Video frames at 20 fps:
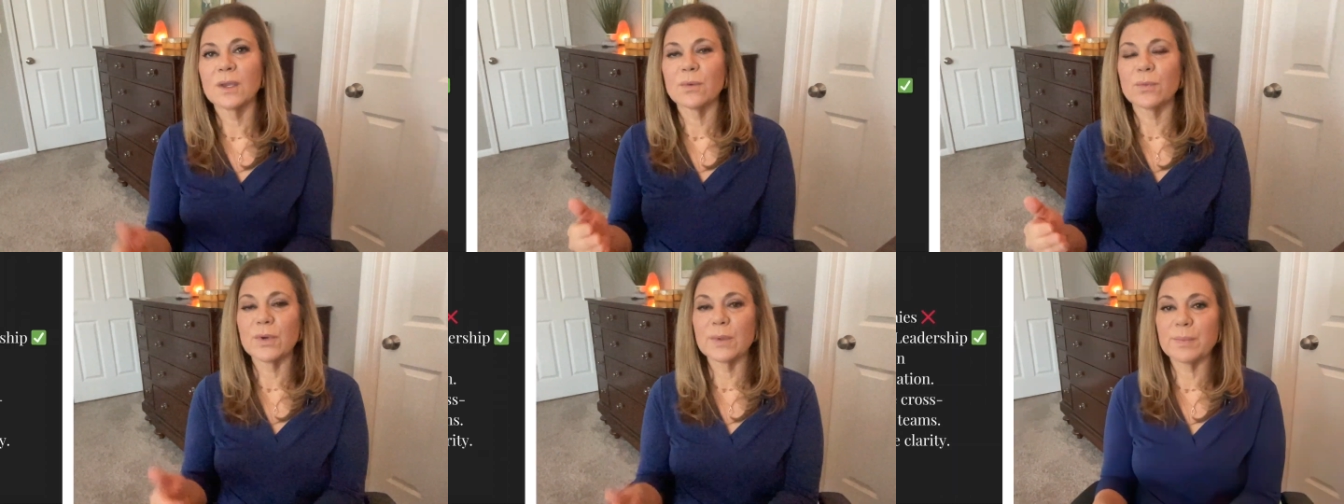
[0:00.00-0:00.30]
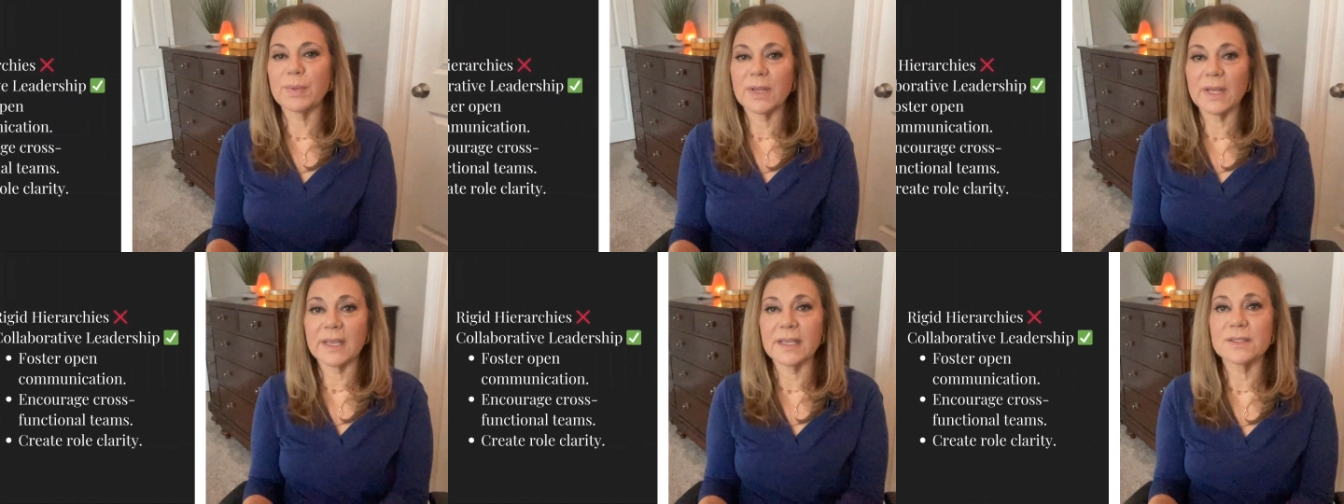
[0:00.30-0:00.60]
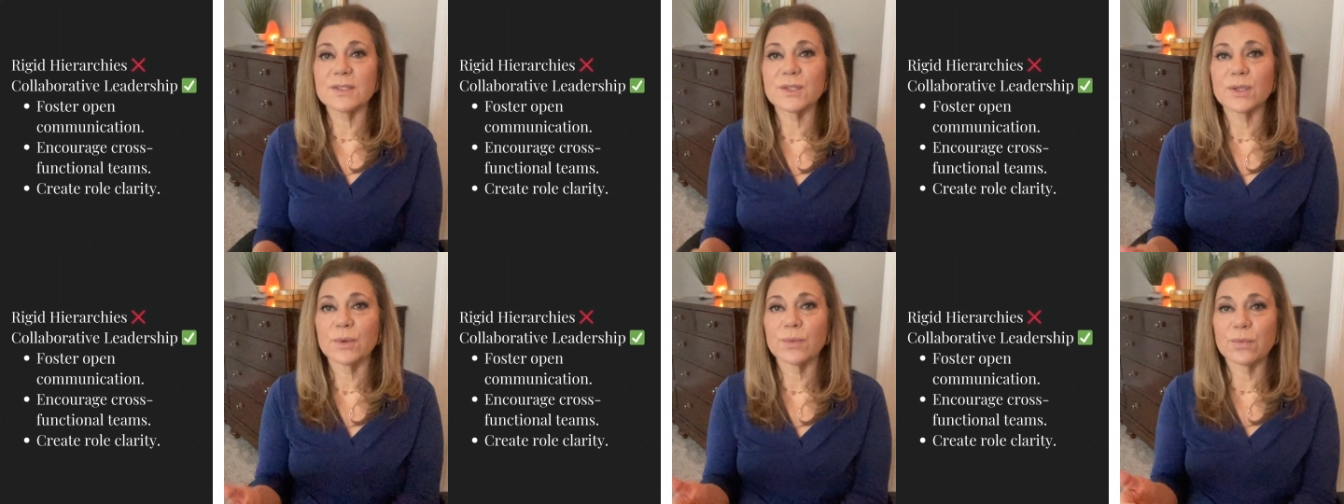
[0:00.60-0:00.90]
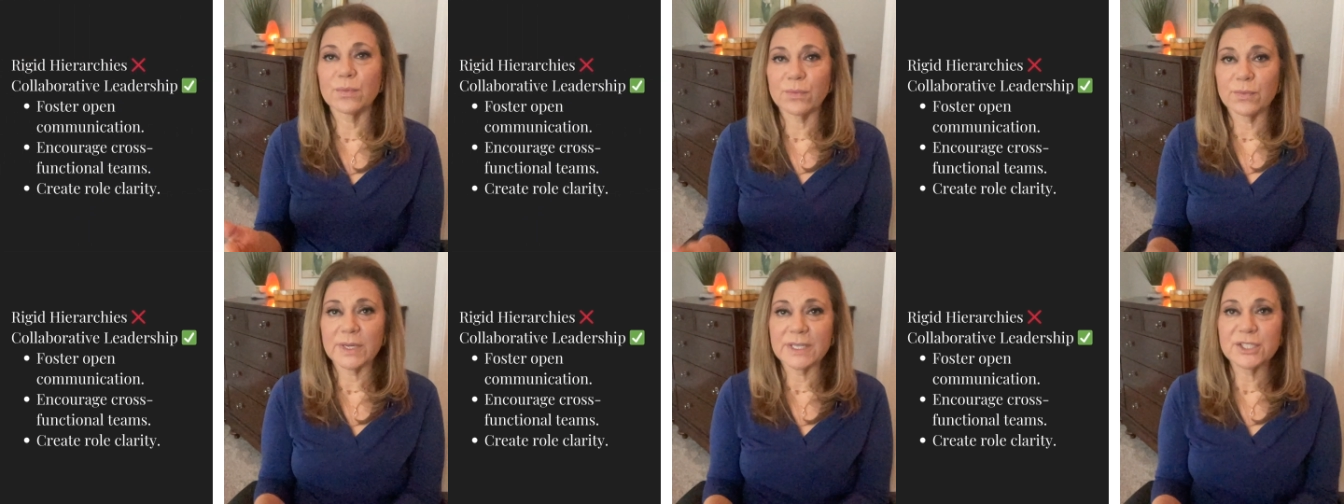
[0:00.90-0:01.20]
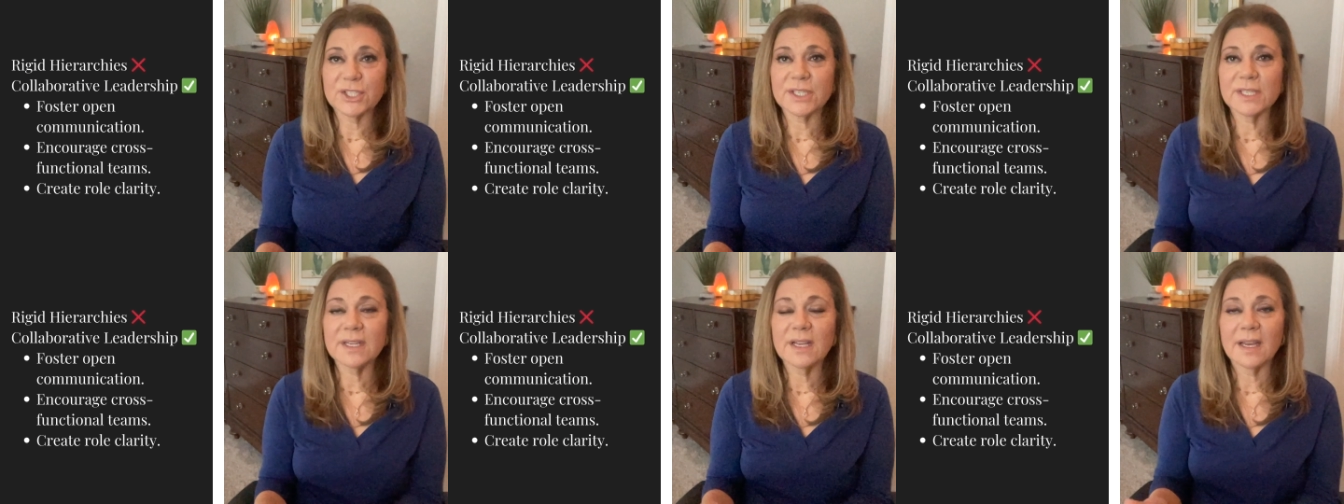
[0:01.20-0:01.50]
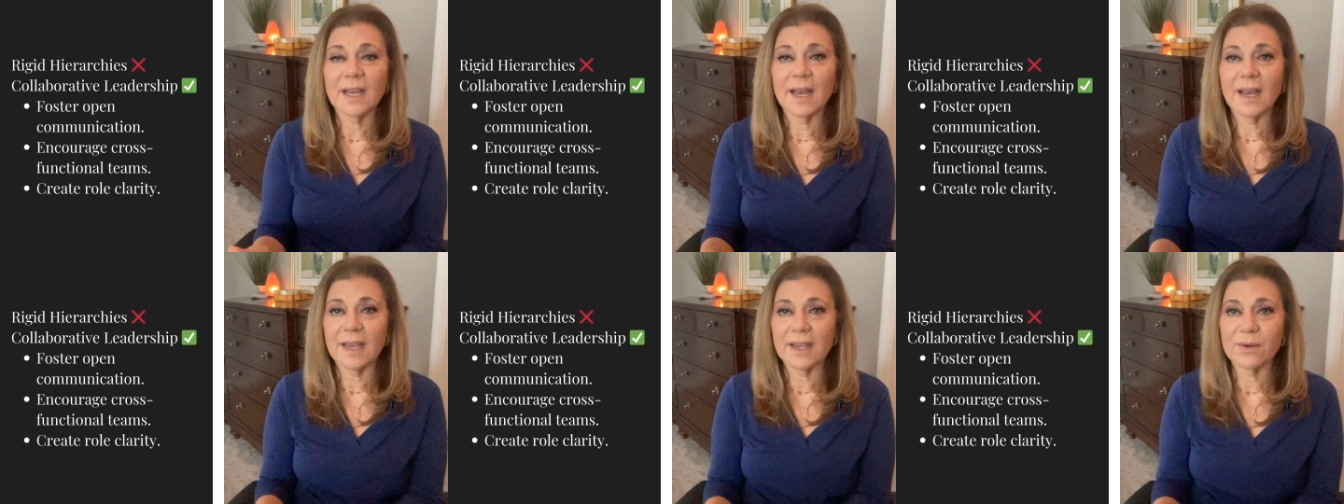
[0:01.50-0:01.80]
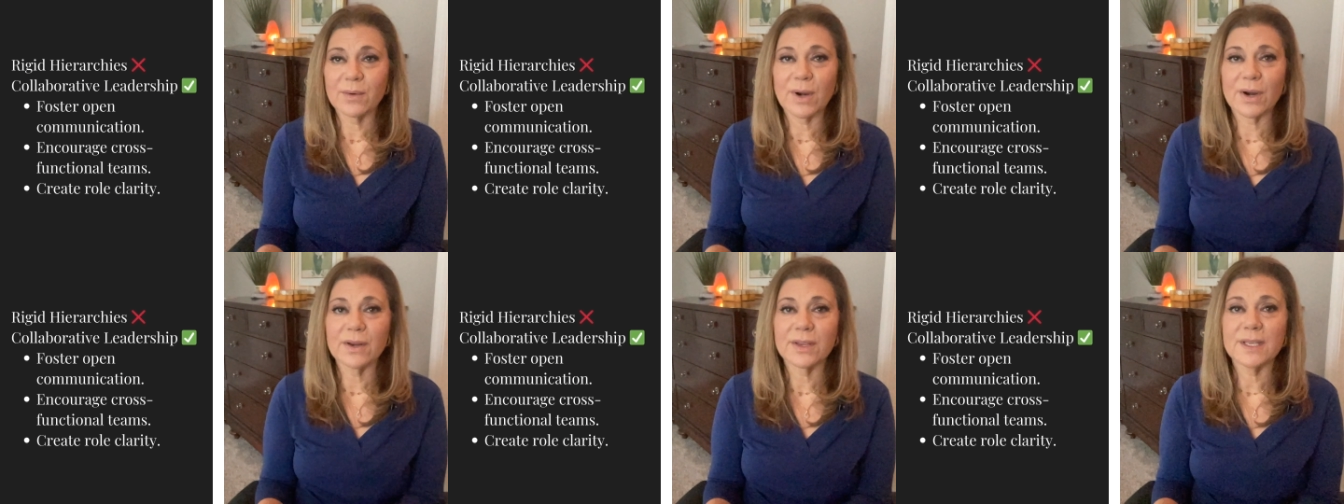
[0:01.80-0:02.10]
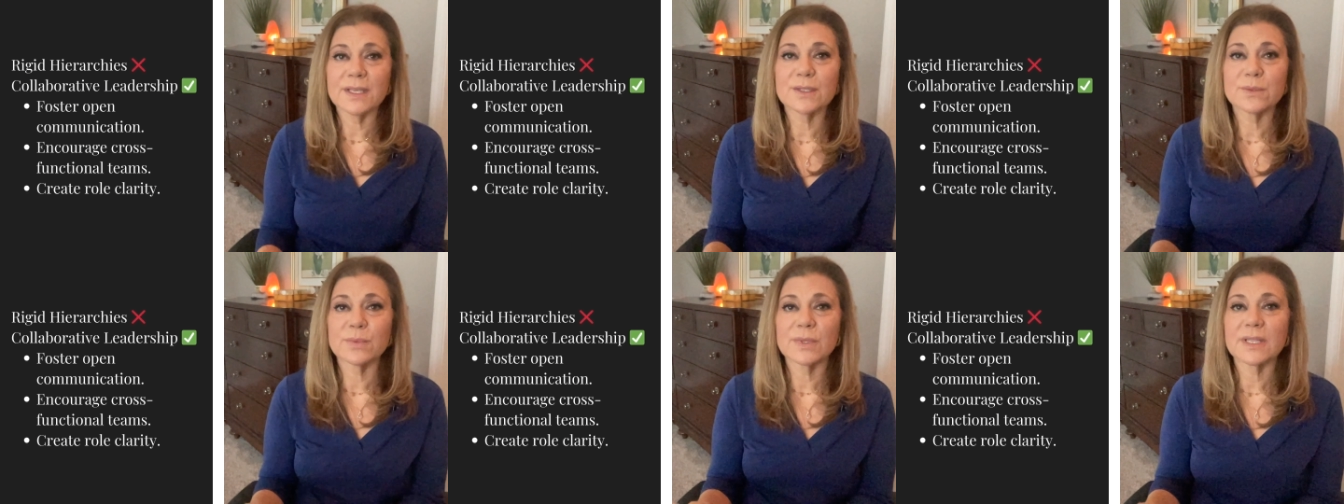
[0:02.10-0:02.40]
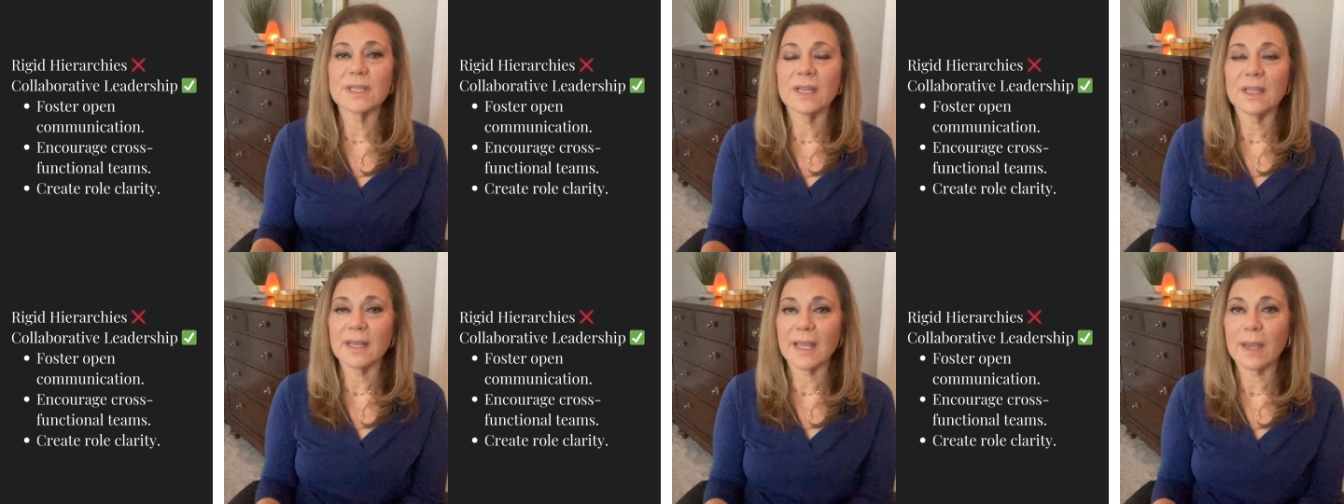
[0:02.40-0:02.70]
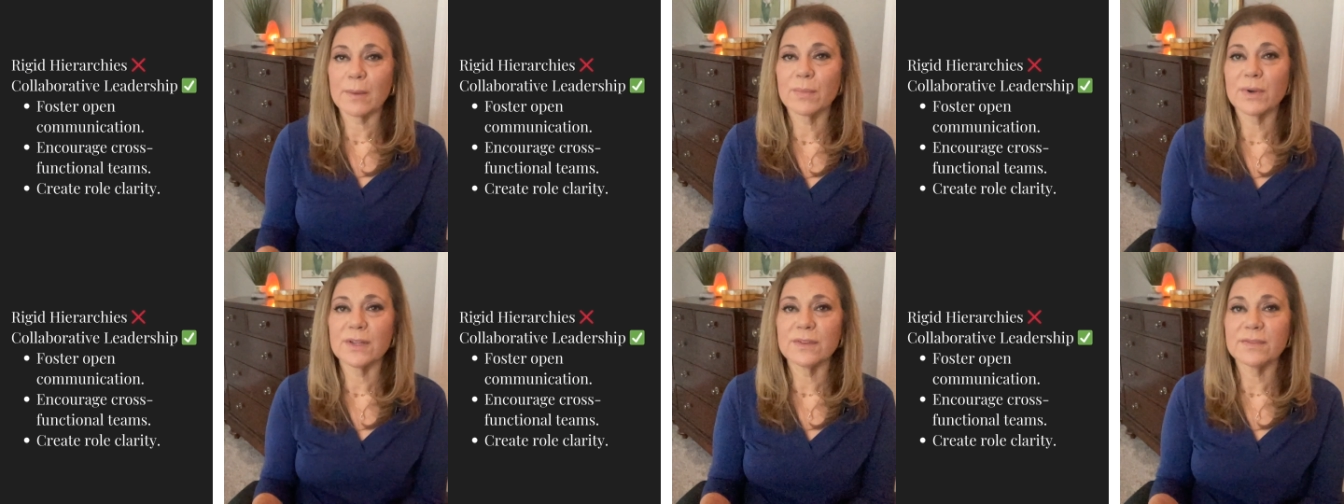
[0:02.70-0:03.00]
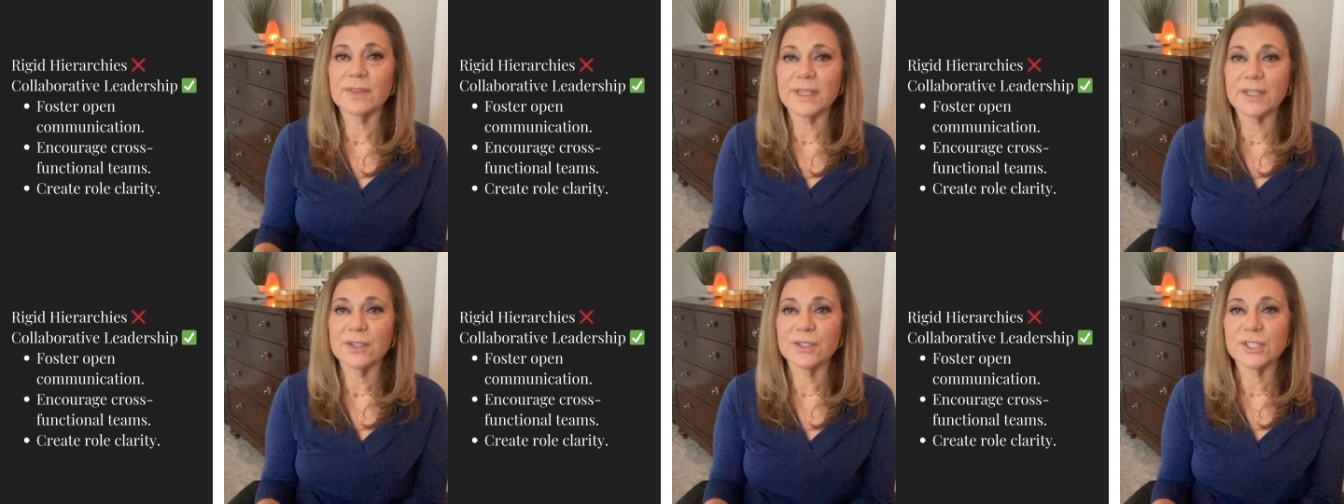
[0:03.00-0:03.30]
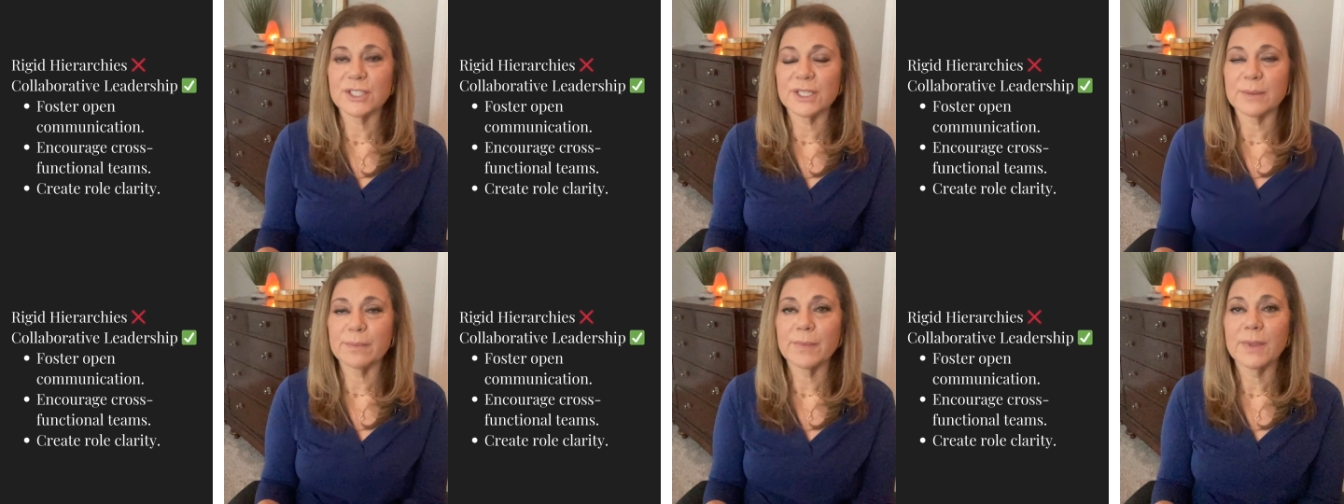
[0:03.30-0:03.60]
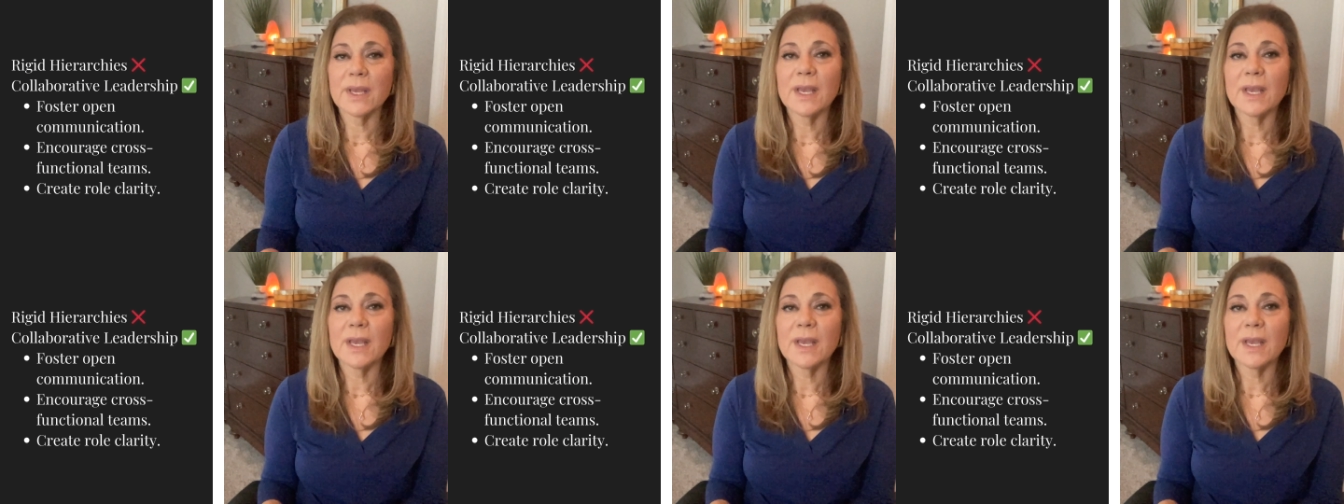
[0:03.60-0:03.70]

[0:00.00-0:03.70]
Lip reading: Replace rigid hierarchies with collaborative leadership.